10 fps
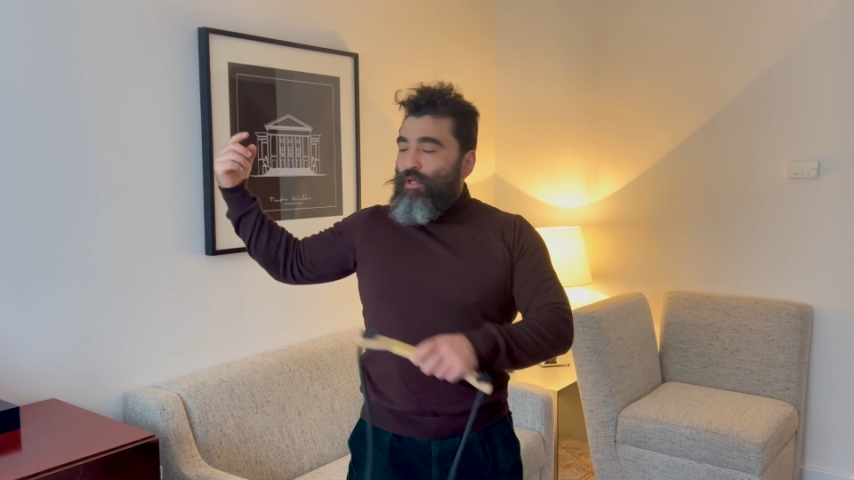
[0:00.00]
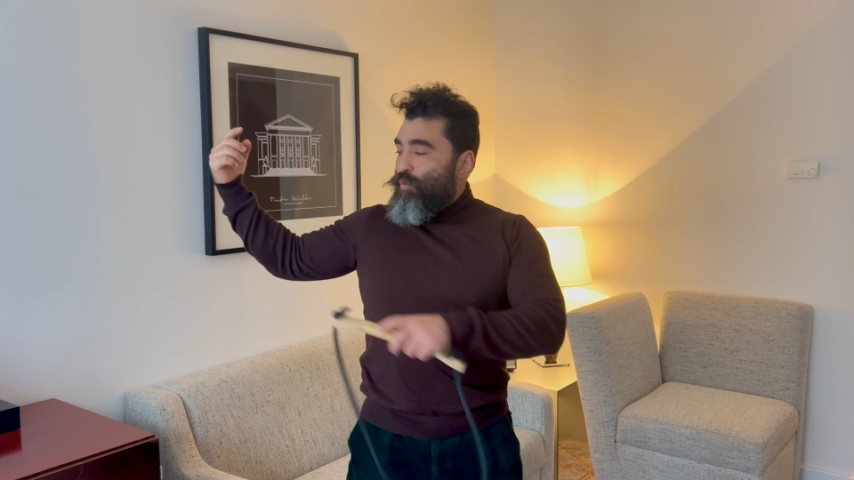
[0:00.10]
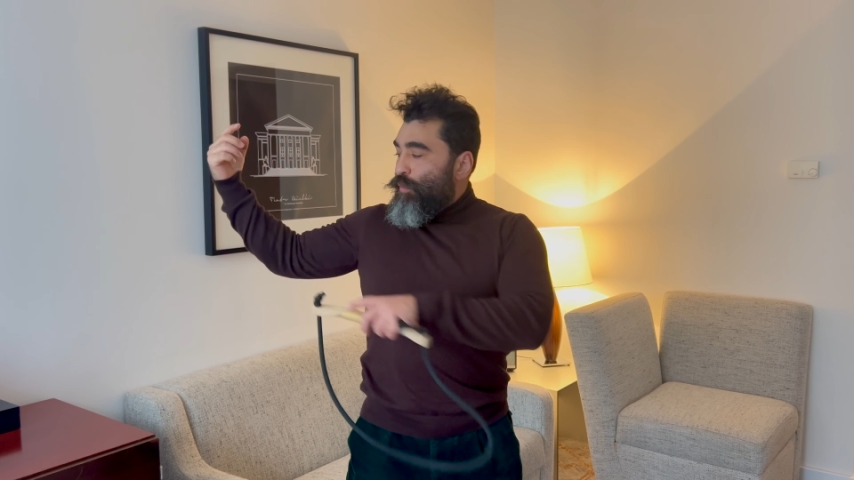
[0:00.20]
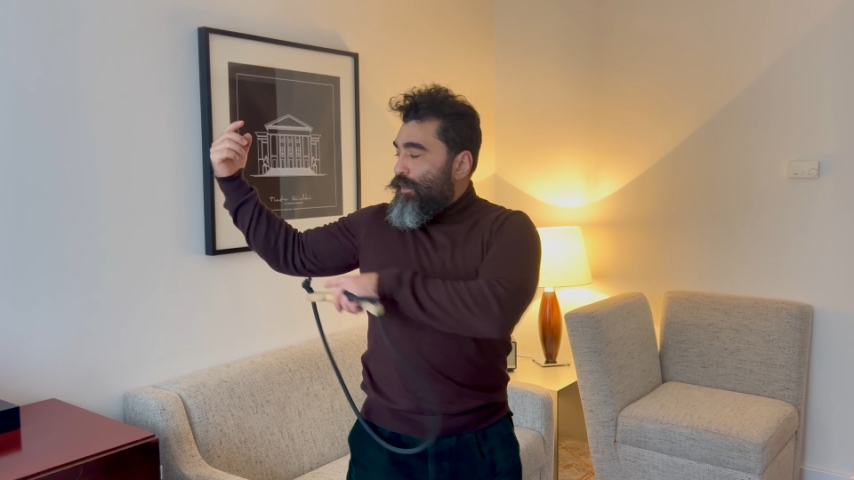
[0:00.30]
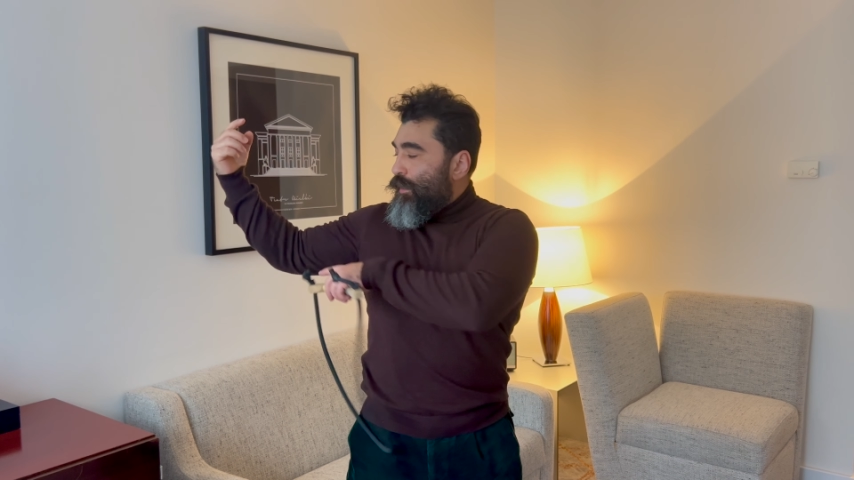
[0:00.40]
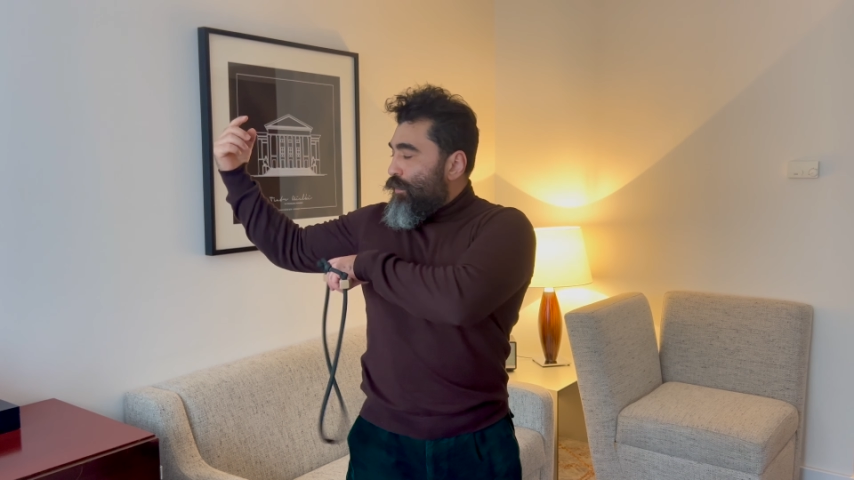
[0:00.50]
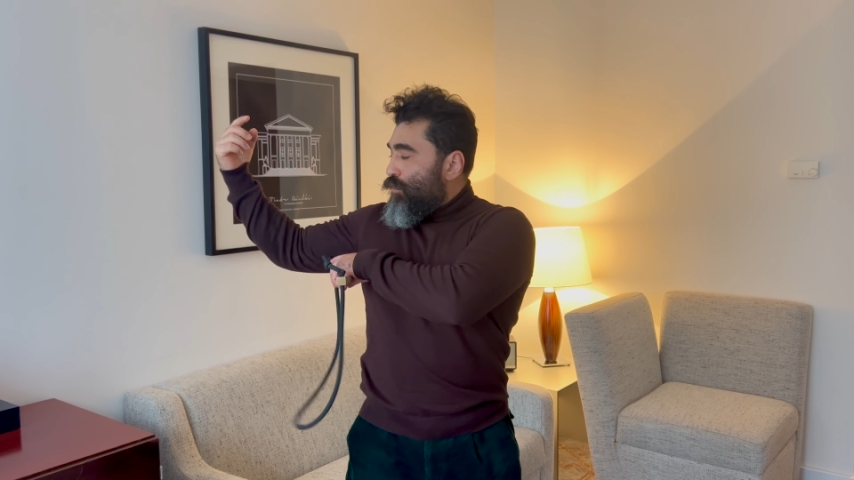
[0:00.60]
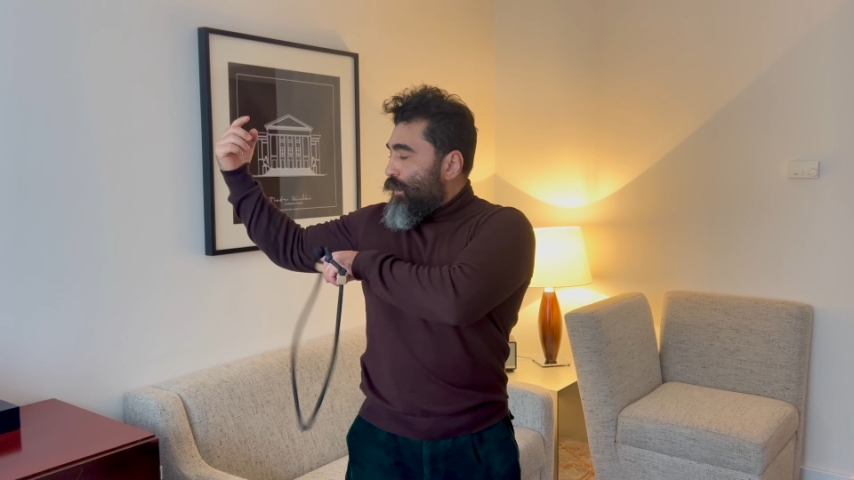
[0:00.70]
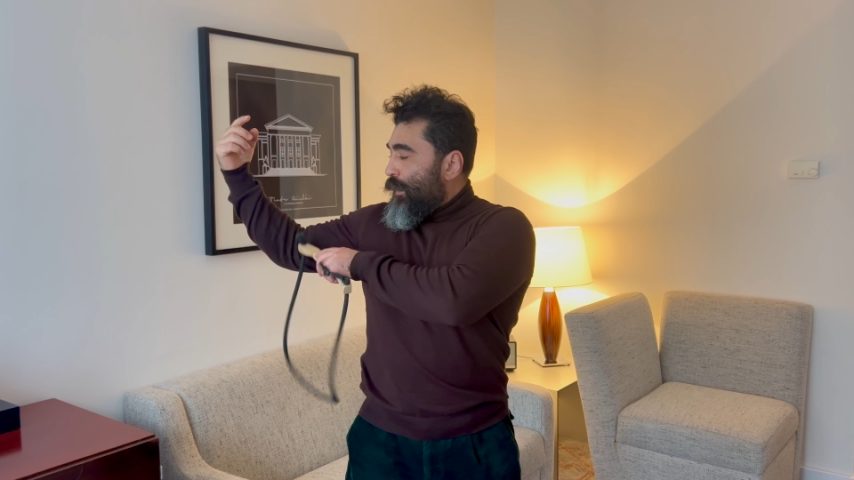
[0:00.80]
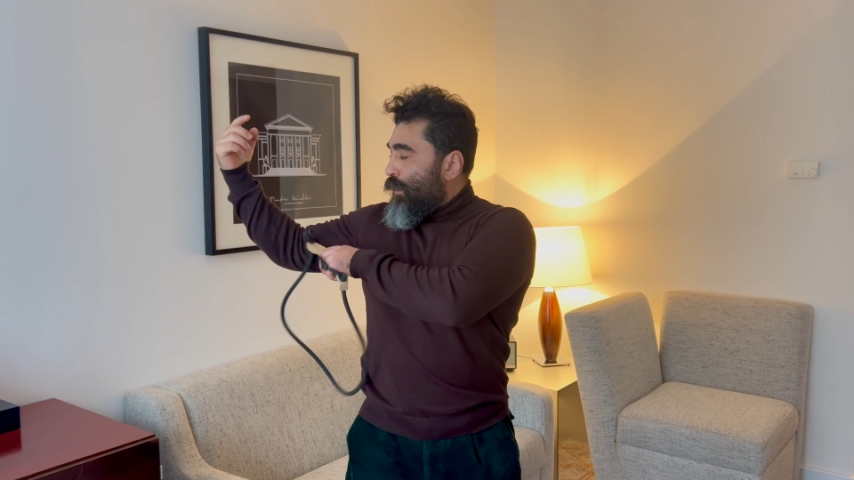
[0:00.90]
where
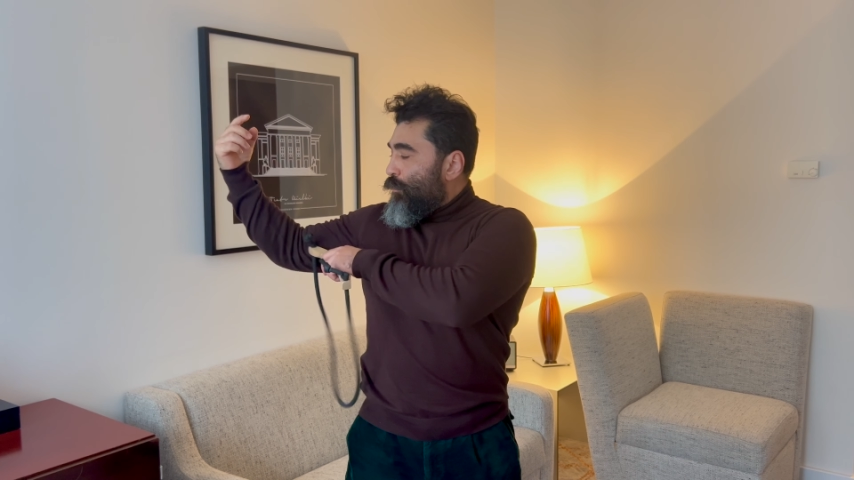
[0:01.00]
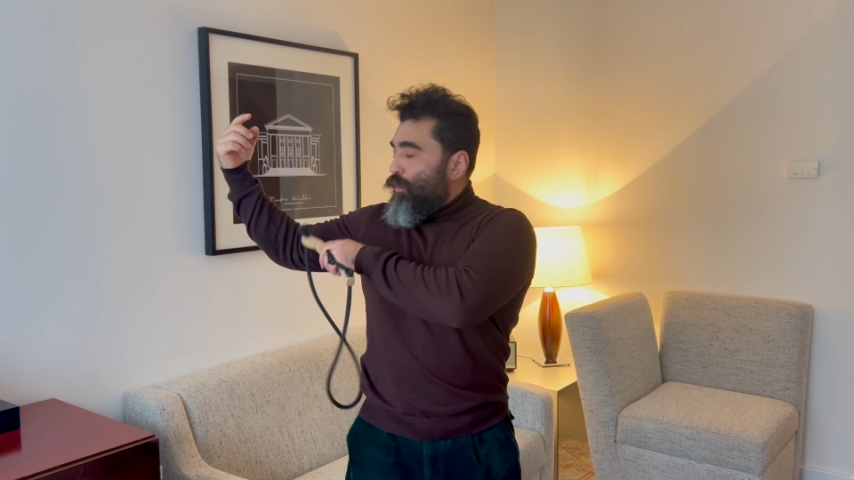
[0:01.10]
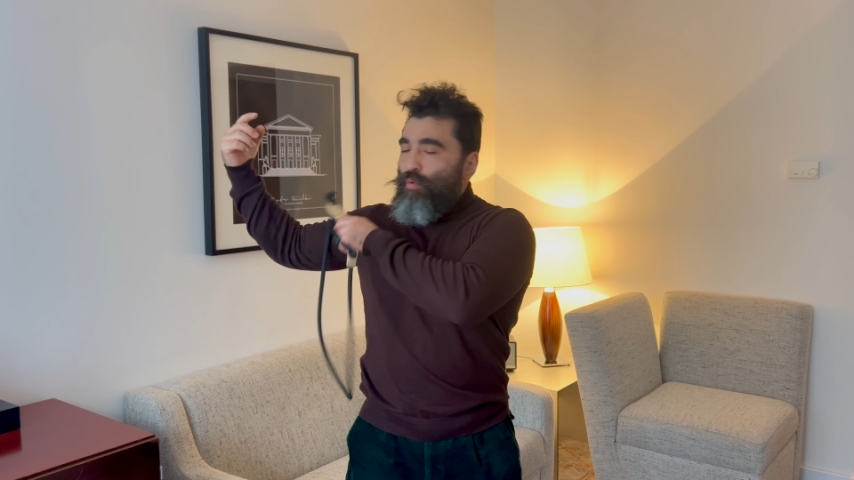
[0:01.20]
our elbow,